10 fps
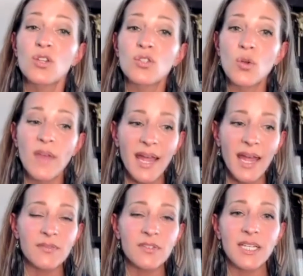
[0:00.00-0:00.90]
So they
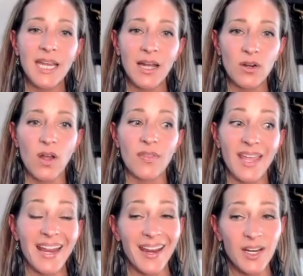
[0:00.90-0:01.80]
have to count on
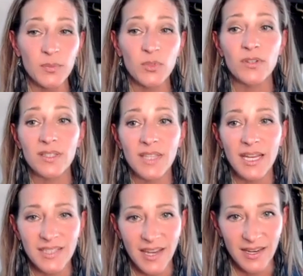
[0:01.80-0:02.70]
the animal that
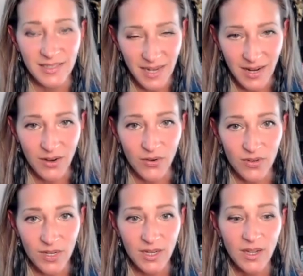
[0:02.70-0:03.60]
they take
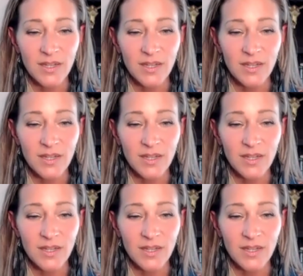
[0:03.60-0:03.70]
down